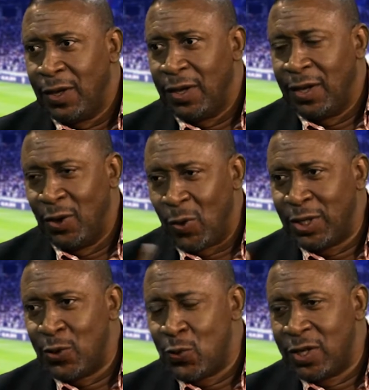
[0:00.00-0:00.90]
You know what you're
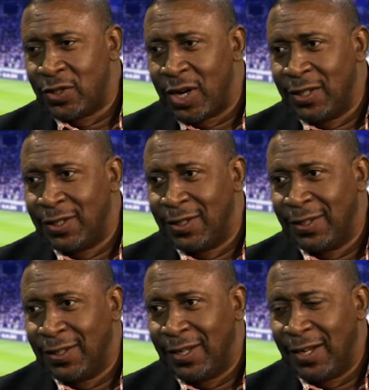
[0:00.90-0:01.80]
going to notice, right?
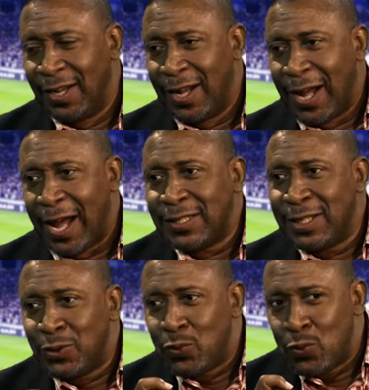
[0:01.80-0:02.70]
I
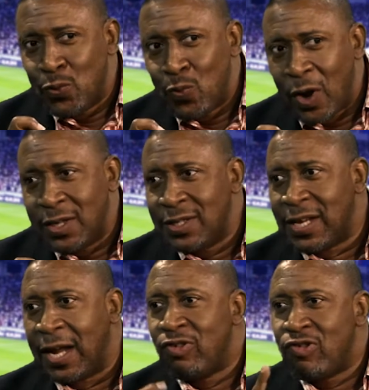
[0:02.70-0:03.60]
said 2 1s
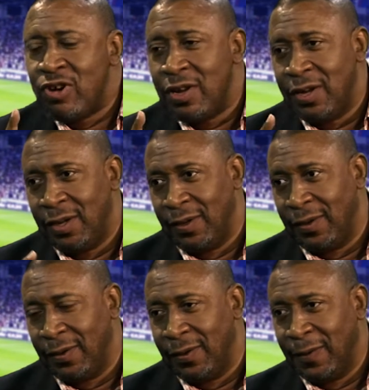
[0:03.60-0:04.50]
are 3.
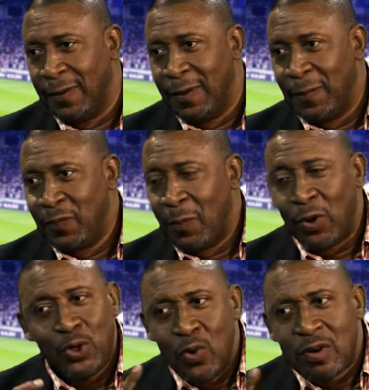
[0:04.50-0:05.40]
Mm-hmm.
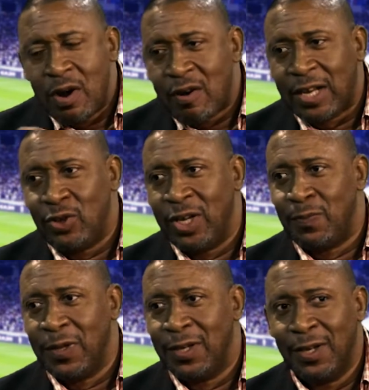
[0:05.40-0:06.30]
But you wouldn't congratulate
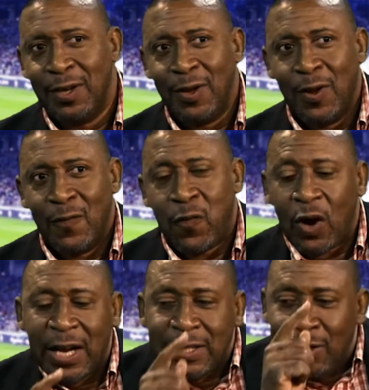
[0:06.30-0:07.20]
me for
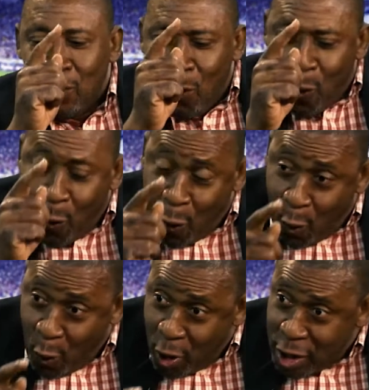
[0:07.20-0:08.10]
getting
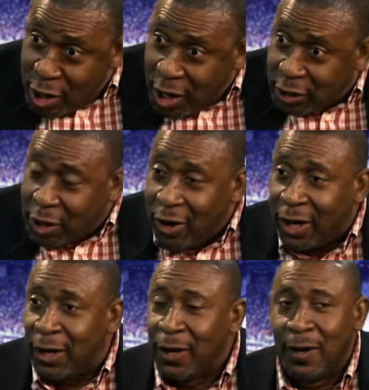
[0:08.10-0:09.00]
all the others
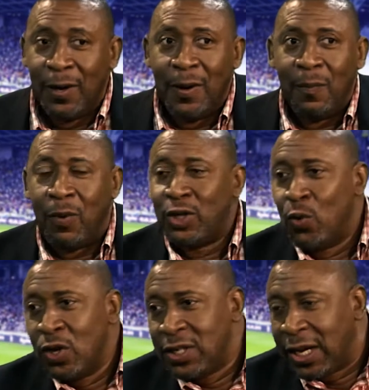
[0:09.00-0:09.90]
correct. But you
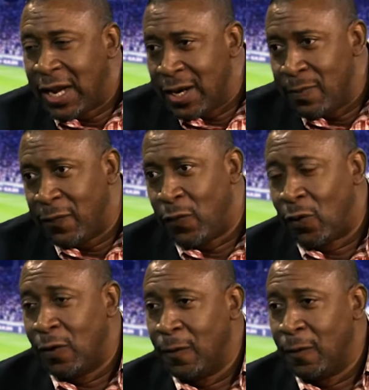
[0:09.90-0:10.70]
want to kill me for